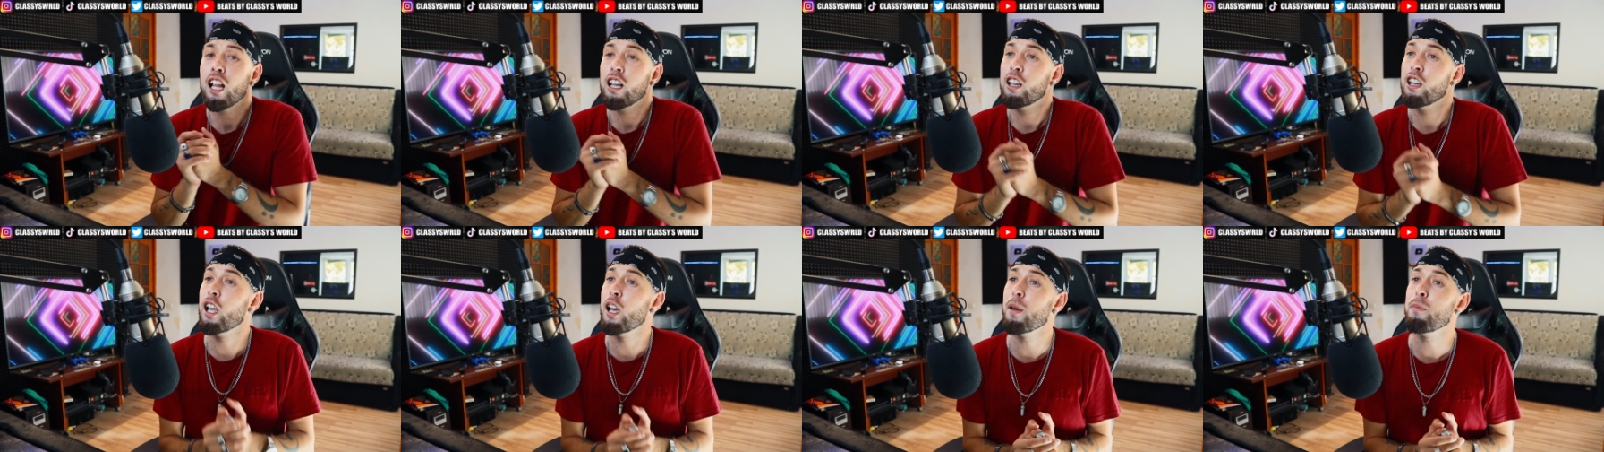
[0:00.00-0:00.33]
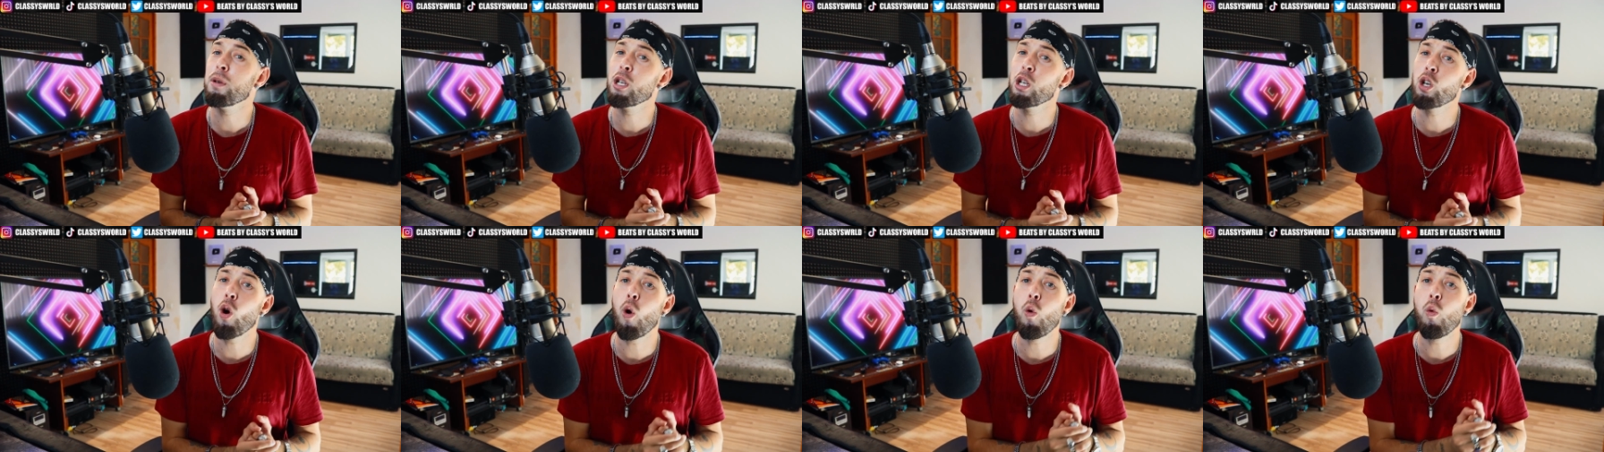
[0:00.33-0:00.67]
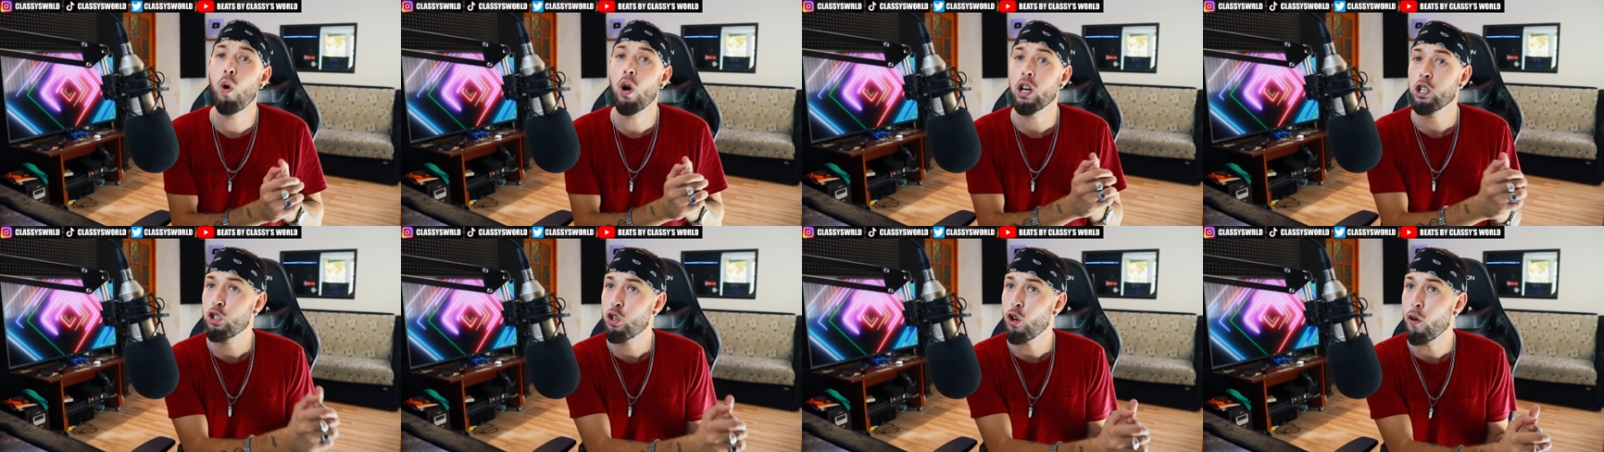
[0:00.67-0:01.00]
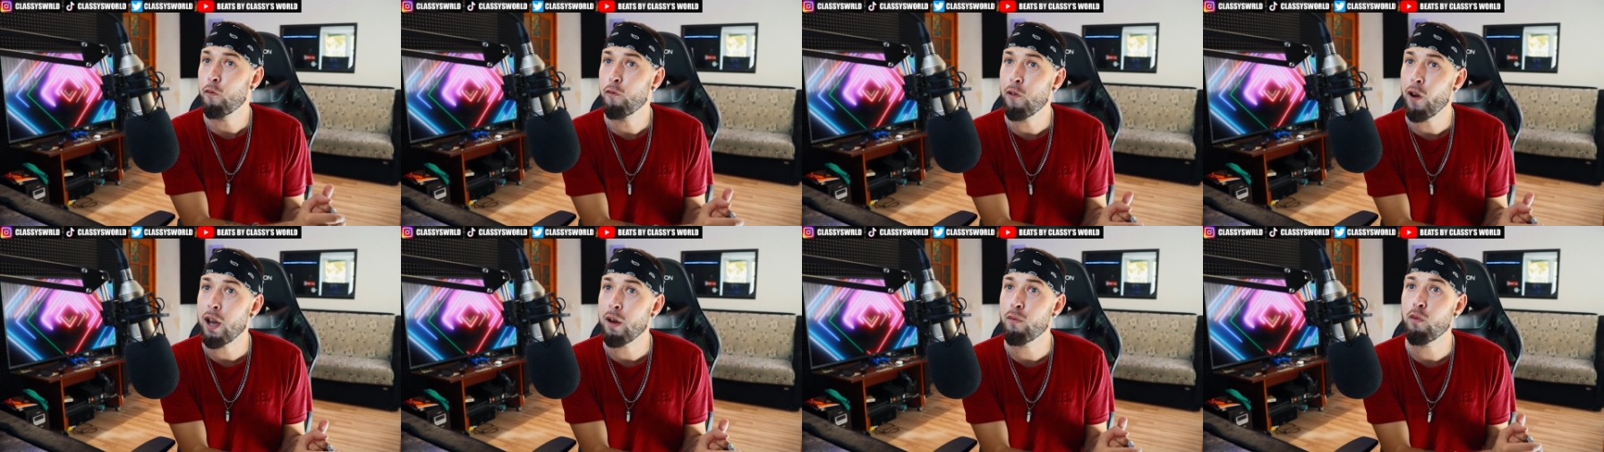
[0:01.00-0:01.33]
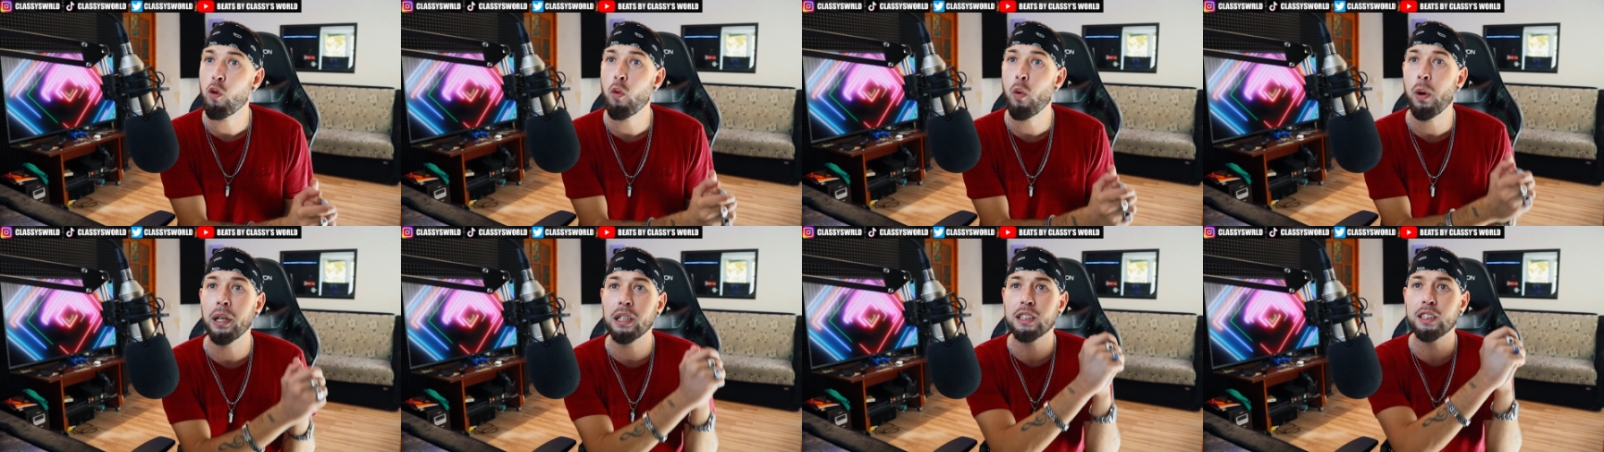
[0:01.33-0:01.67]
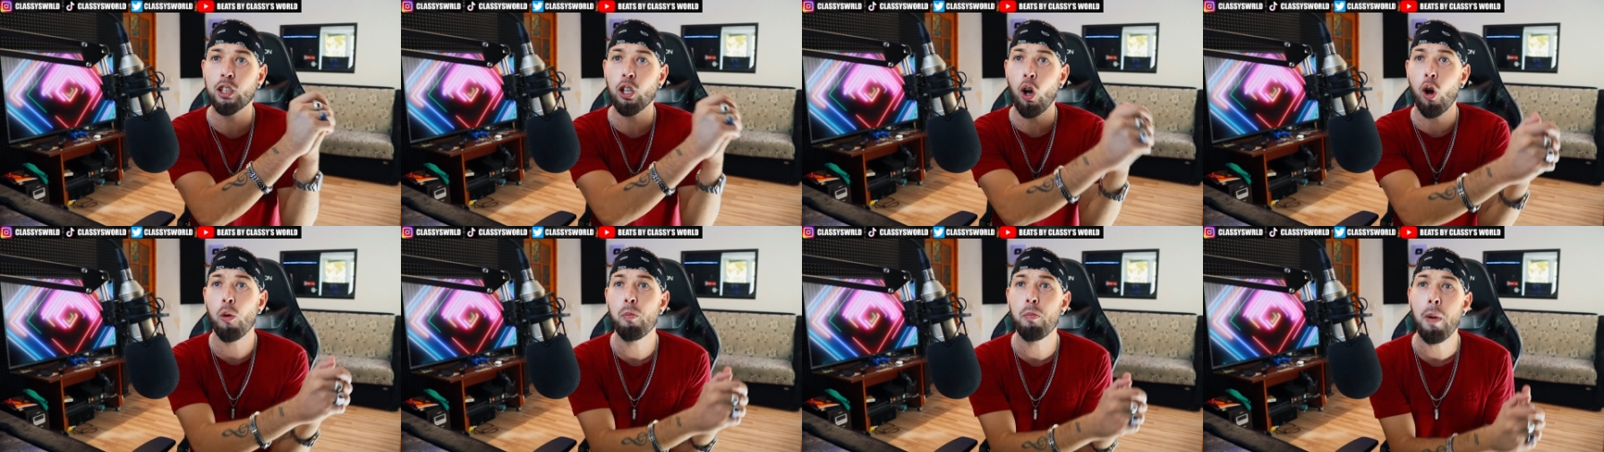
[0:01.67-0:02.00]
Let me know what's your favorite
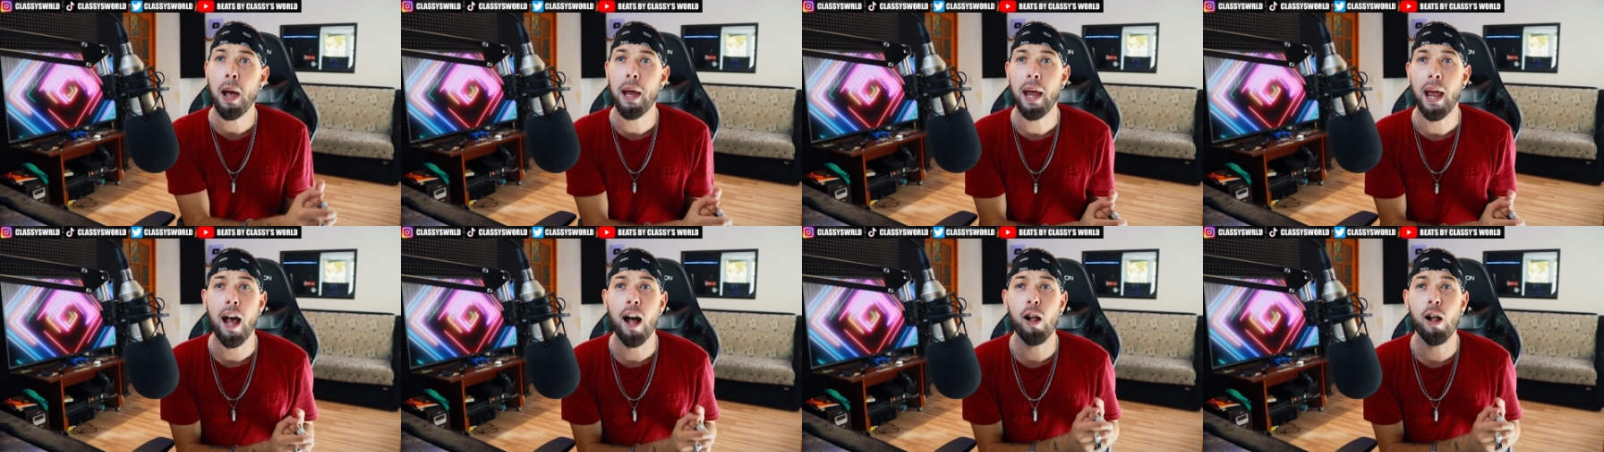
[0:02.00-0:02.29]
song by